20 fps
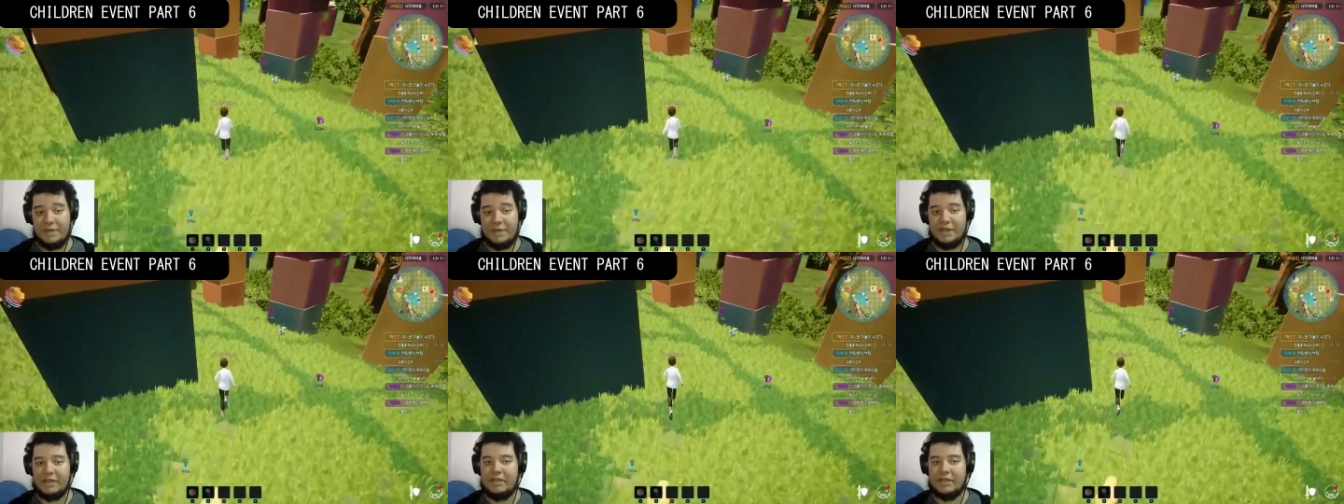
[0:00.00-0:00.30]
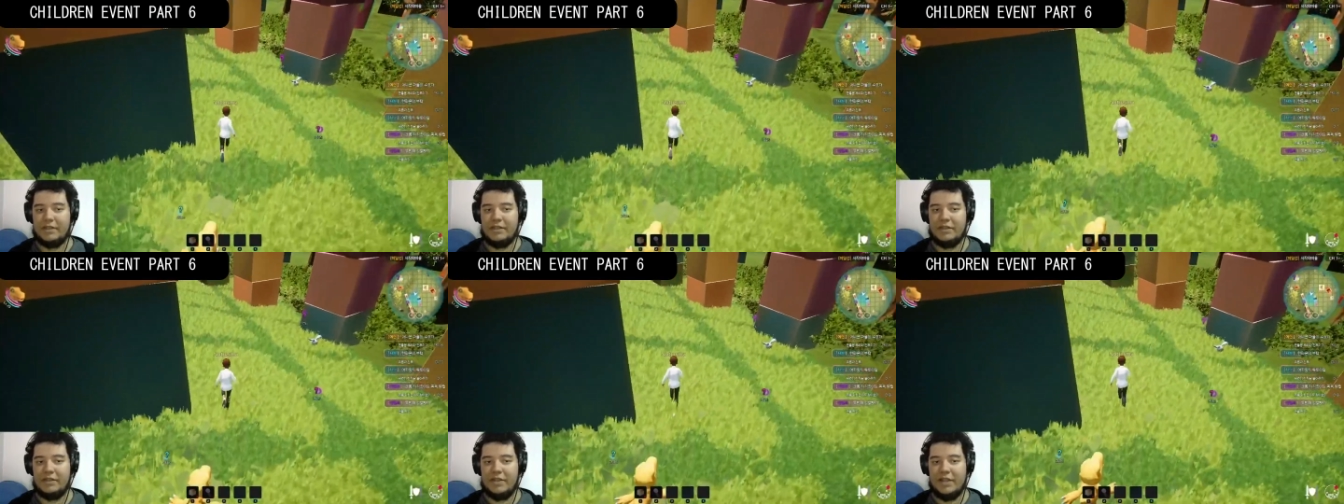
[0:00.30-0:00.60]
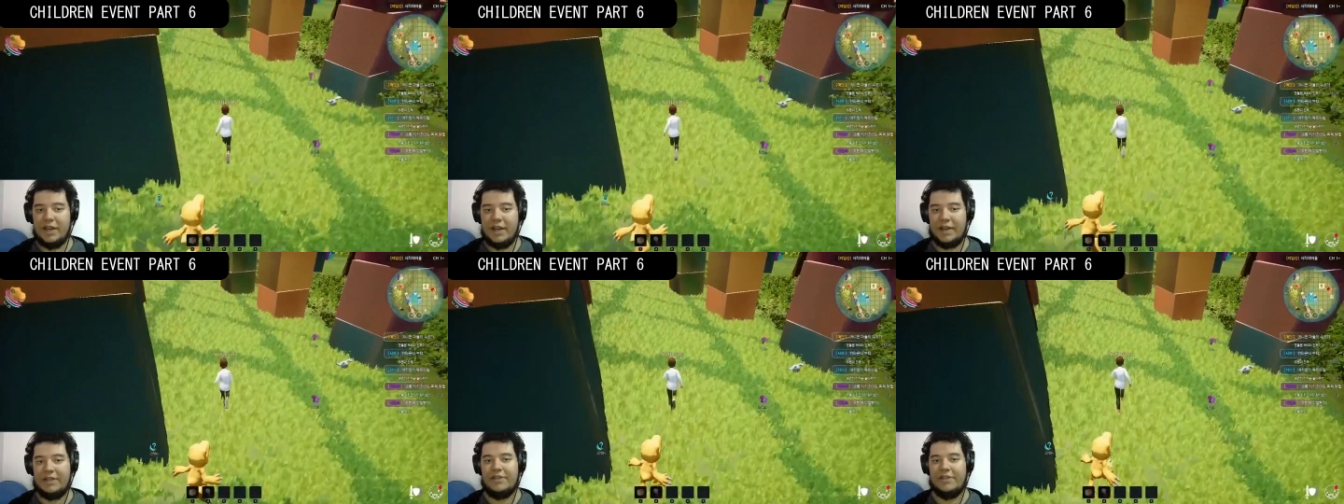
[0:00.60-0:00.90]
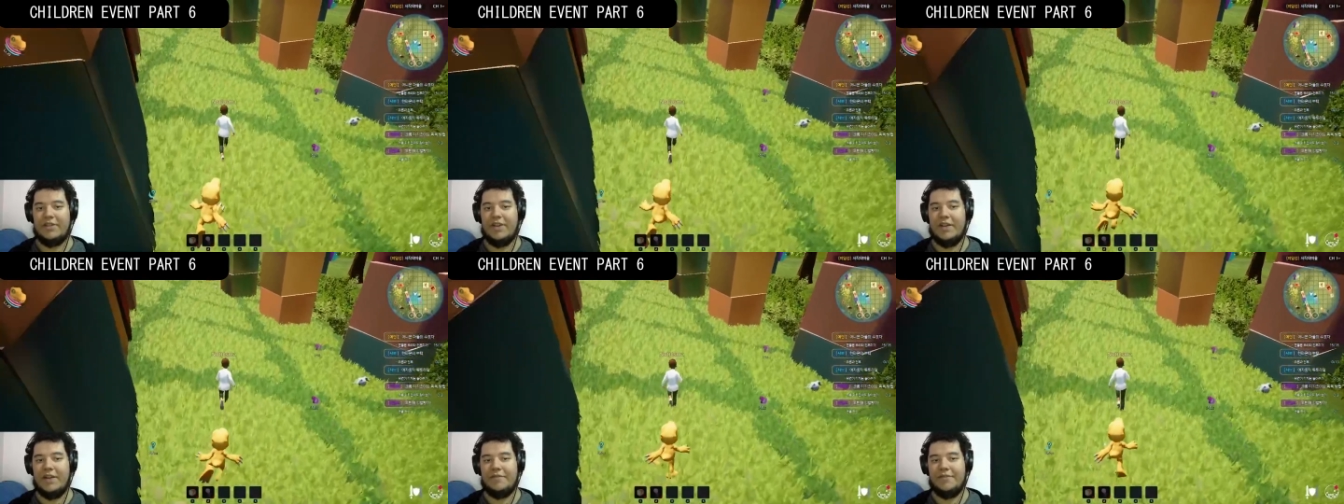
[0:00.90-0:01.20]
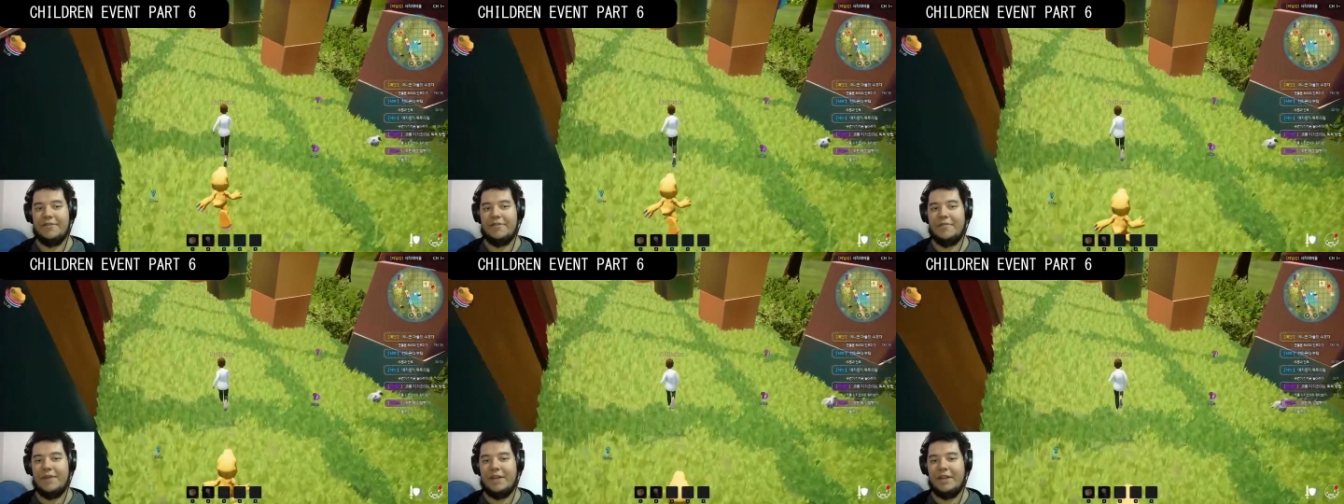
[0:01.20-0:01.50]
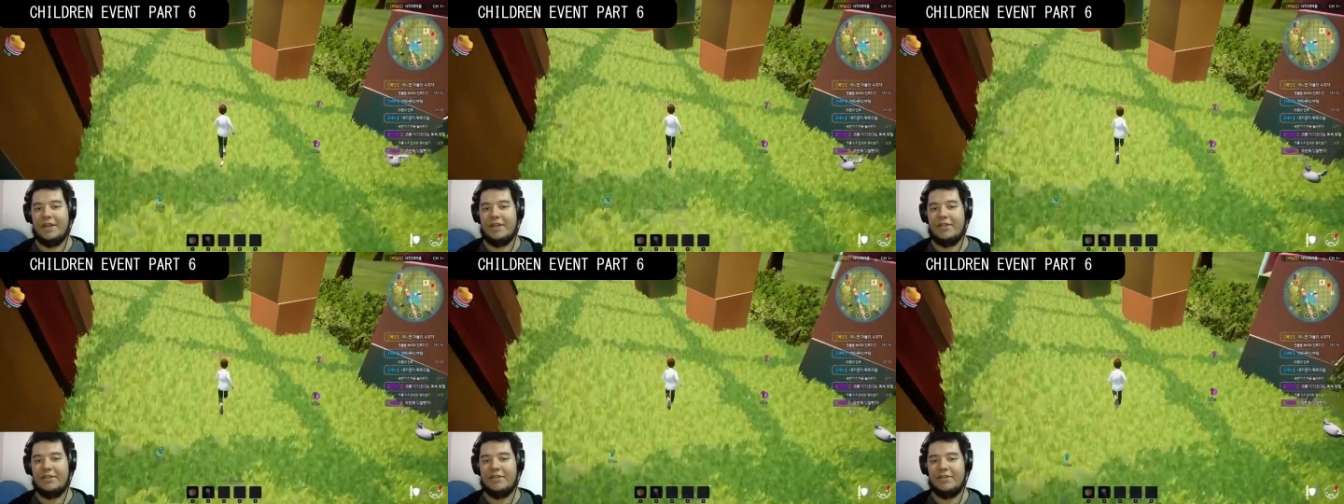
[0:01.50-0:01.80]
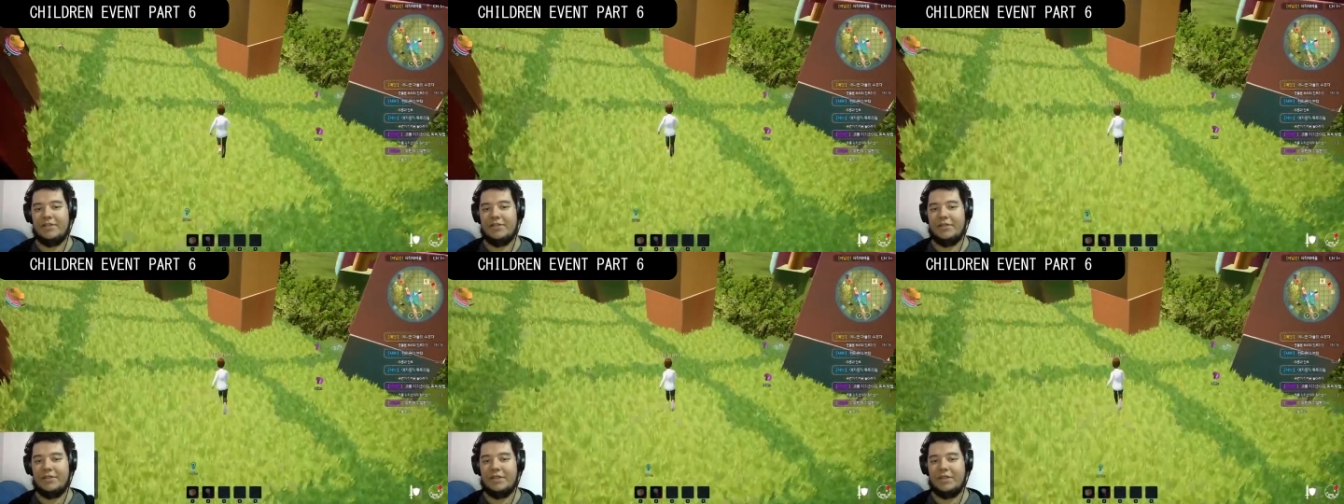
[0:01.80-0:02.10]
but yeah, you have to make it
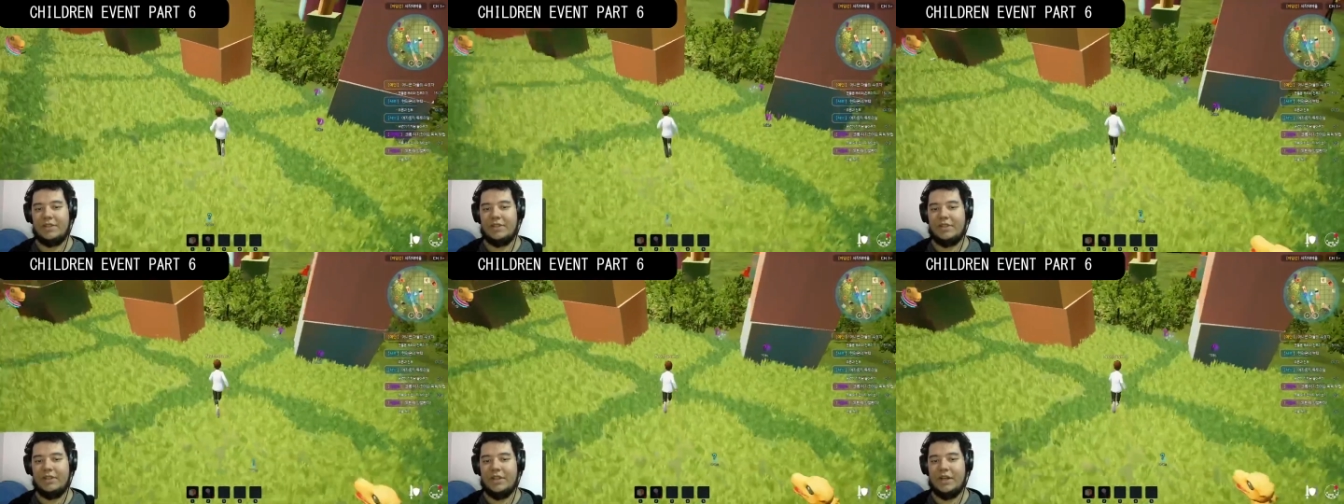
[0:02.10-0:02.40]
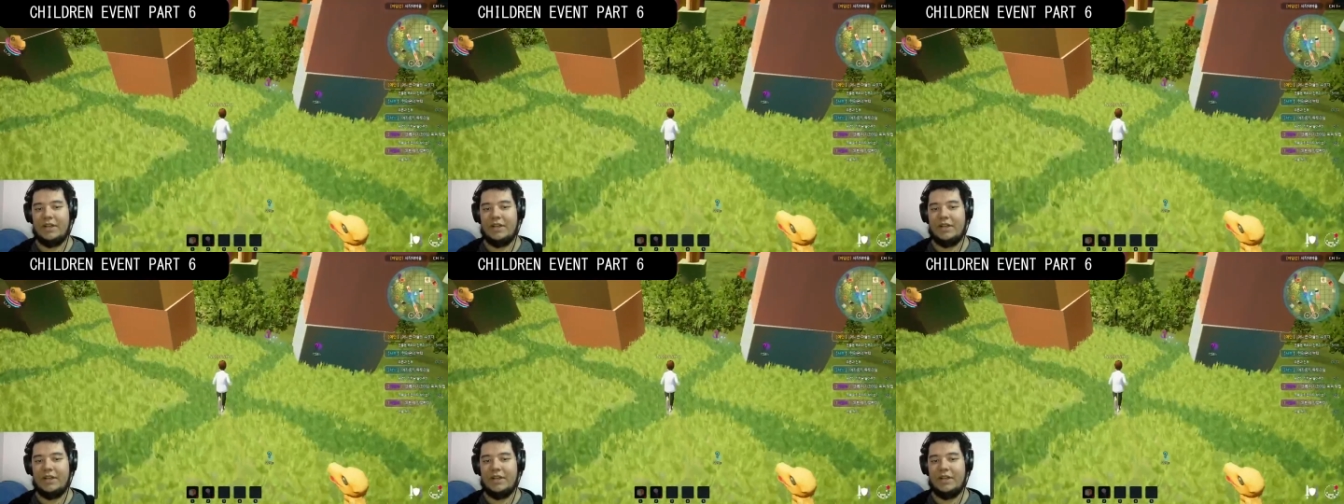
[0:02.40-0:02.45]
through here.